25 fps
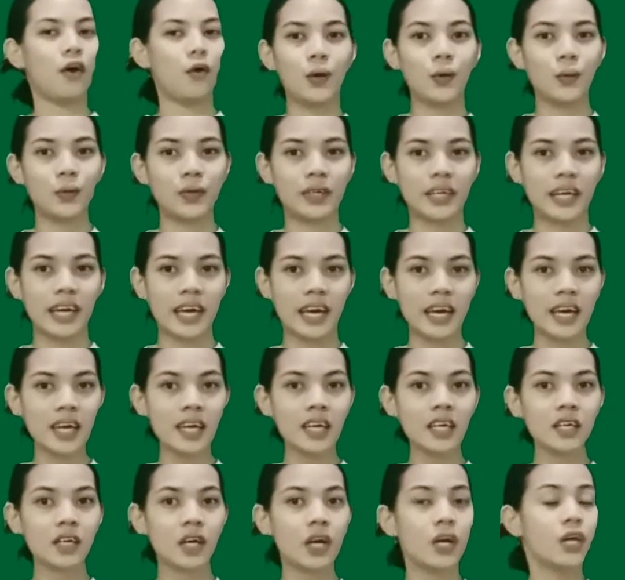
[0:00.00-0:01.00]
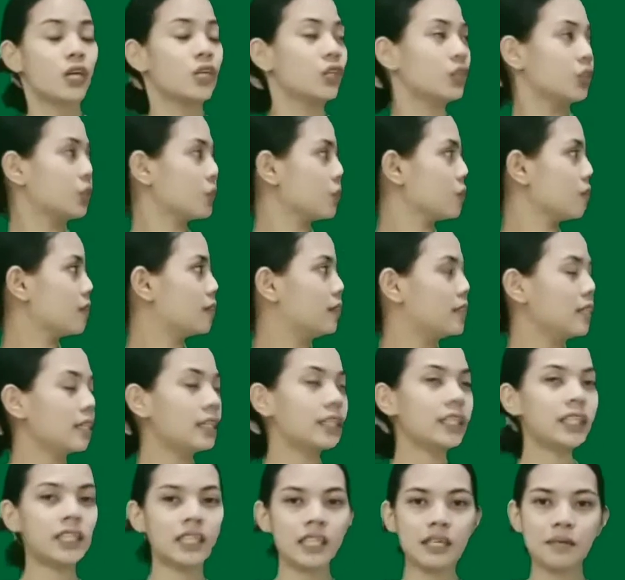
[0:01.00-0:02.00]
Okay, so
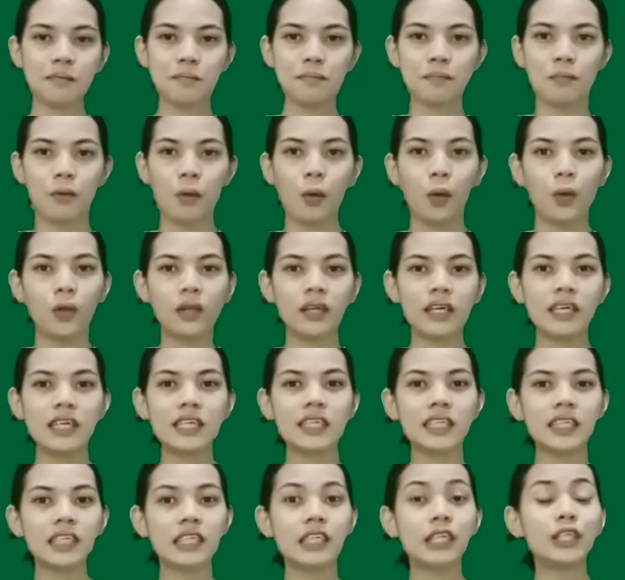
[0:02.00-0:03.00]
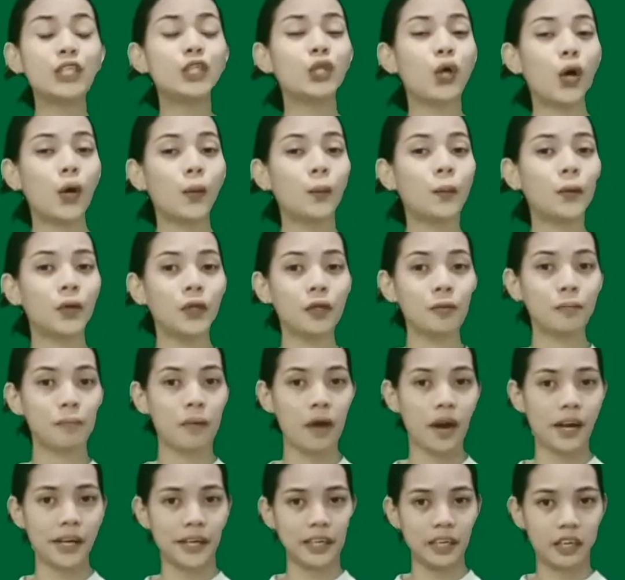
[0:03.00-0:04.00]
this symbol is the double
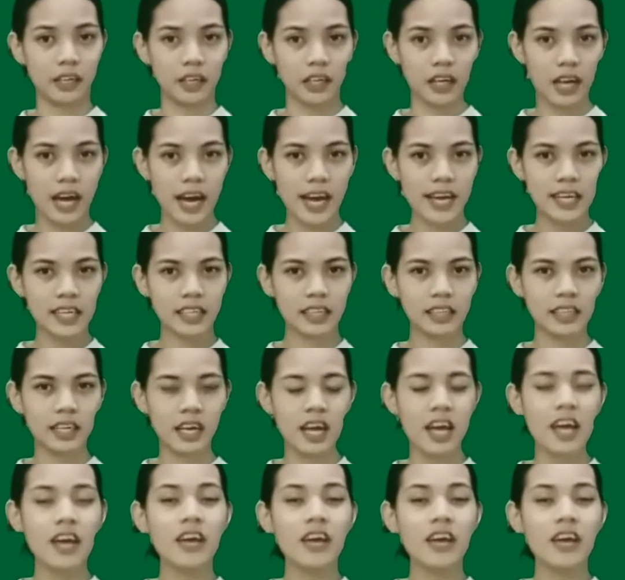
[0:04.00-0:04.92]
bar line.